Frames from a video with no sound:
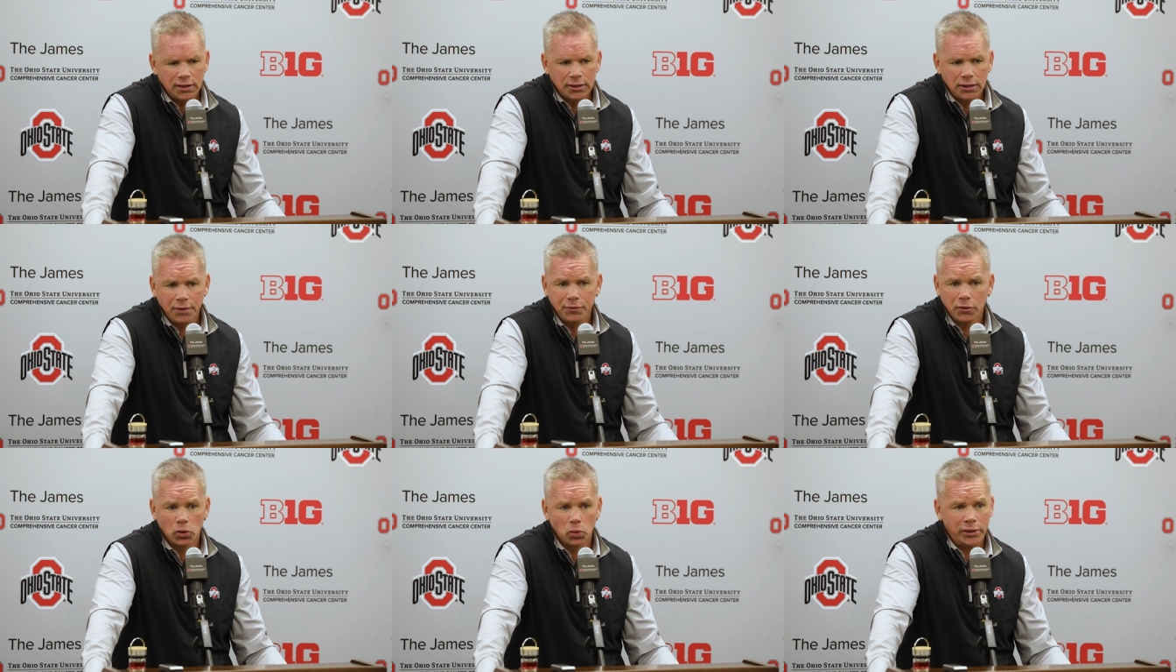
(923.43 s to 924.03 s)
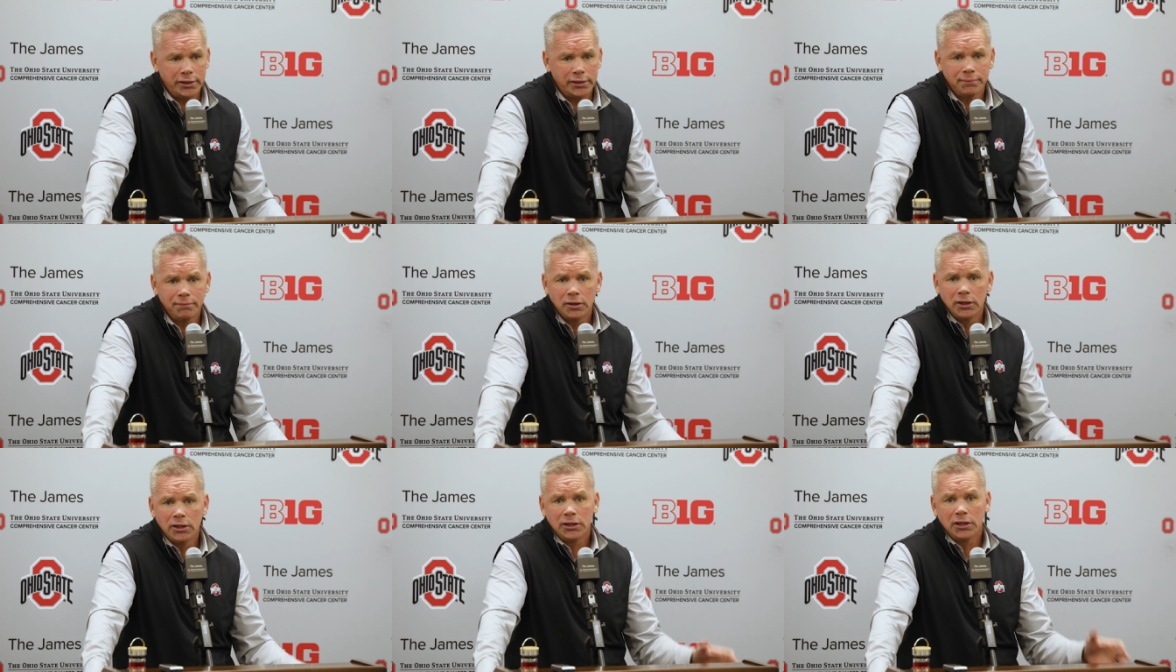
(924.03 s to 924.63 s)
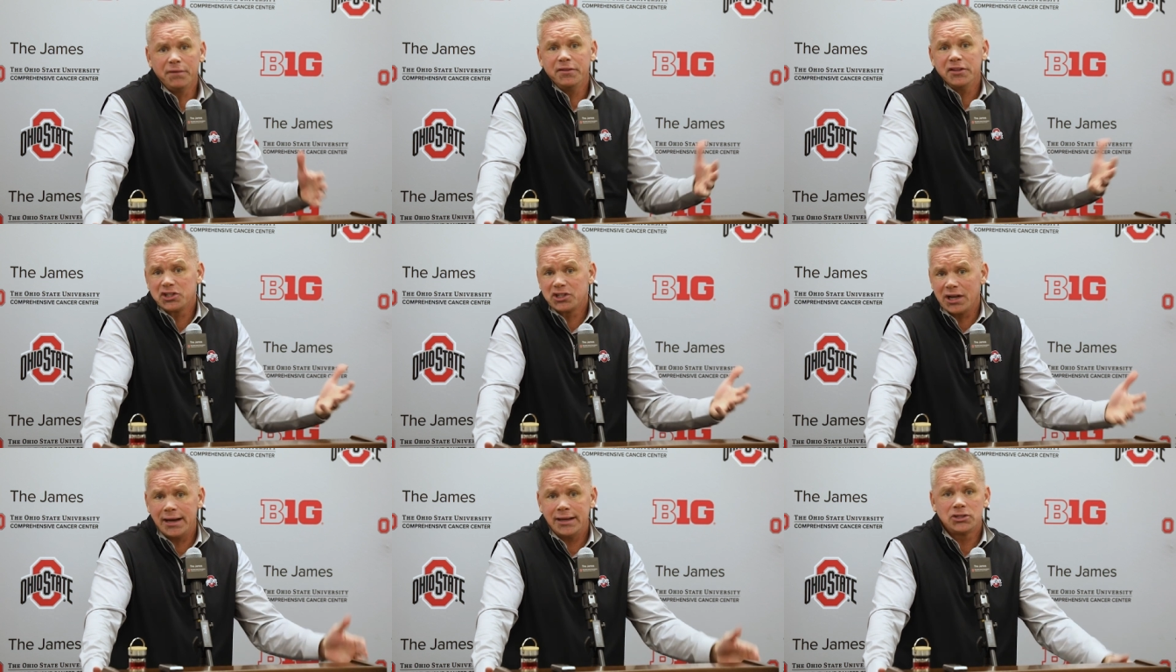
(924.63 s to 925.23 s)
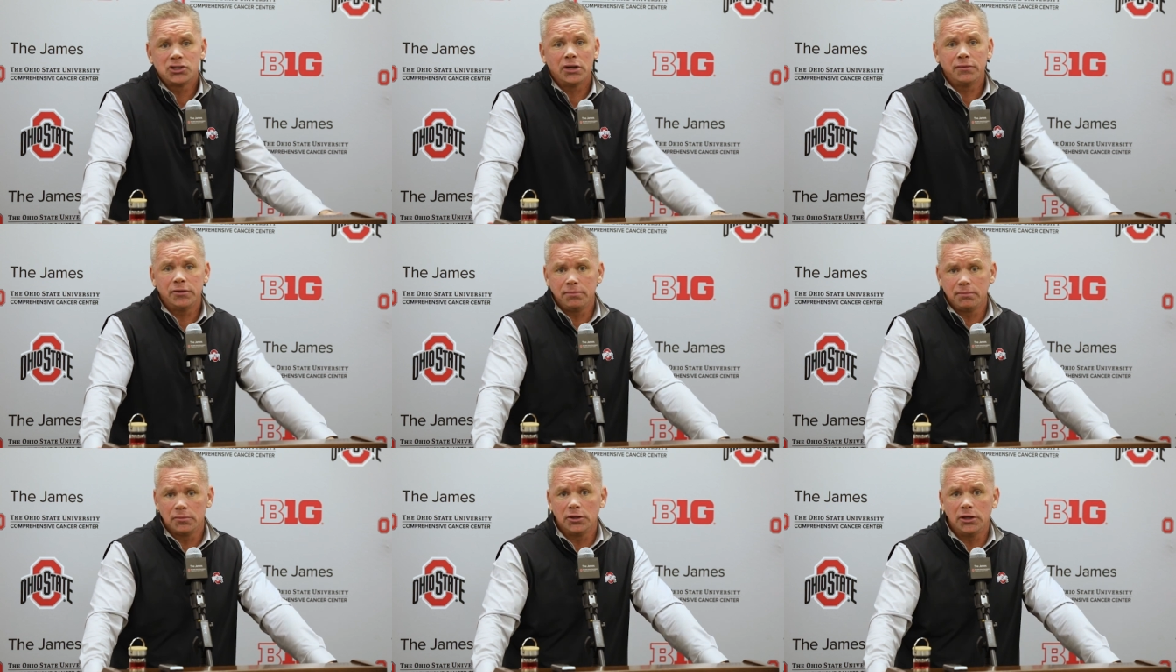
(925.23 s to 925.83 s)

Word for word: Love their arena. Love the size of it.